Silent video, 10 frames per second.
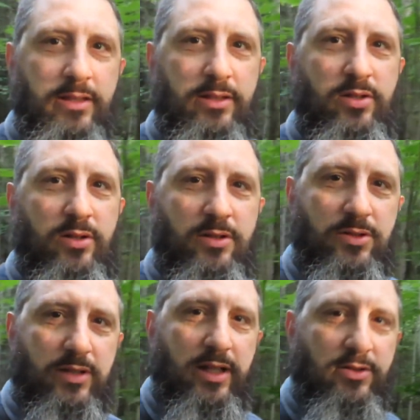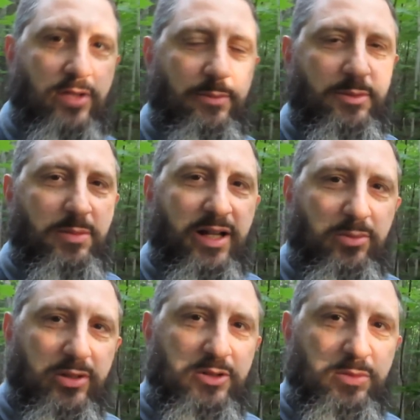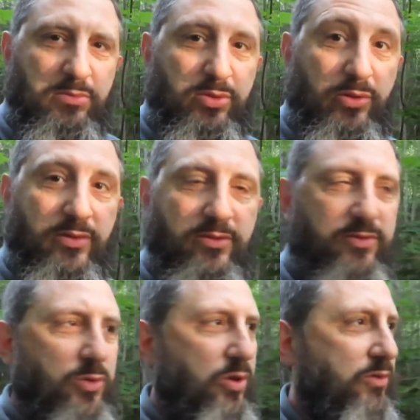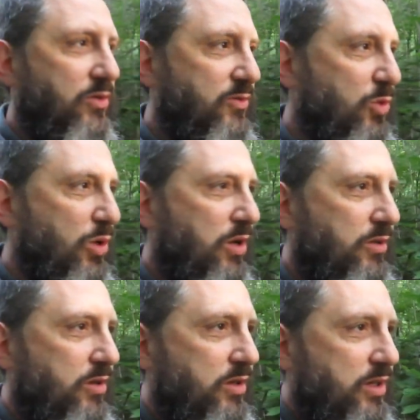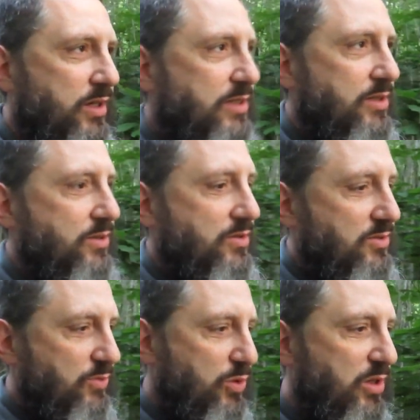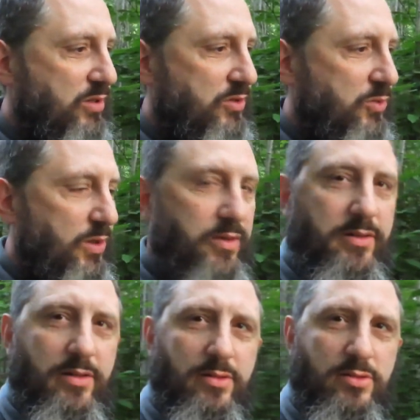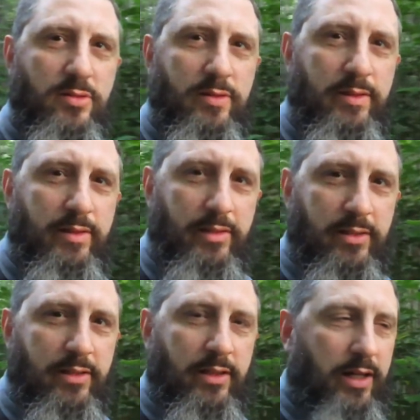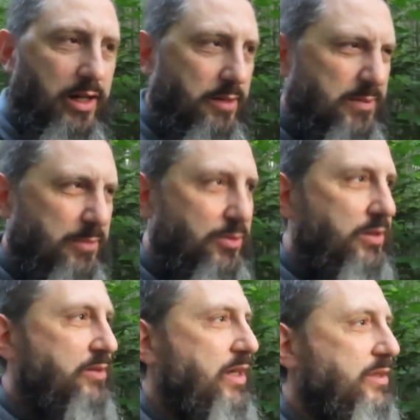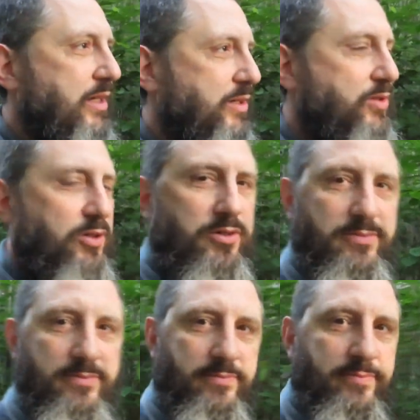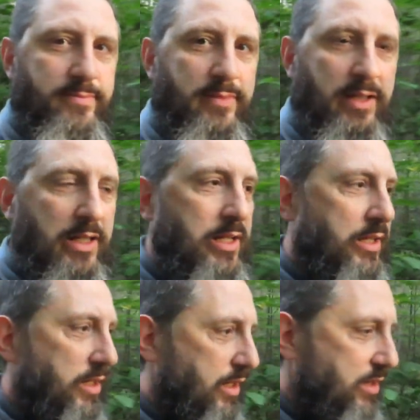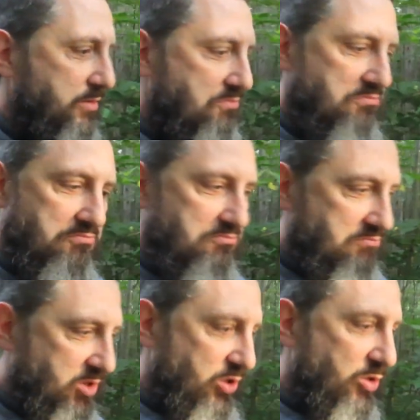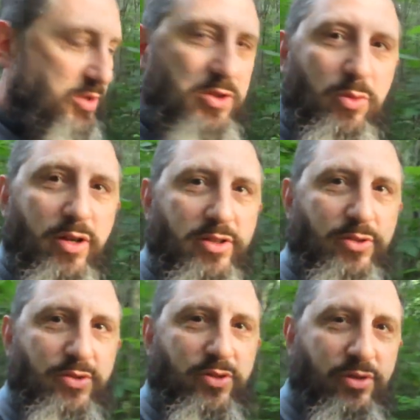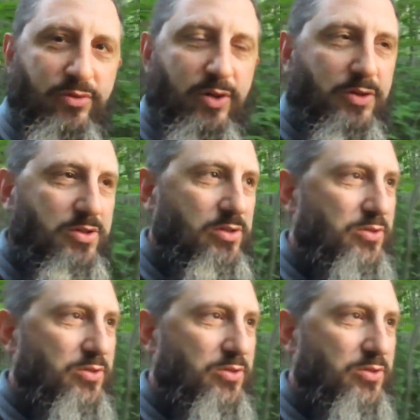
The Cure is a King James Bible that's been proven for over 400 years, 412 years. Um, I'm going to take that Cure. Uh, you do what you want. Use your new version.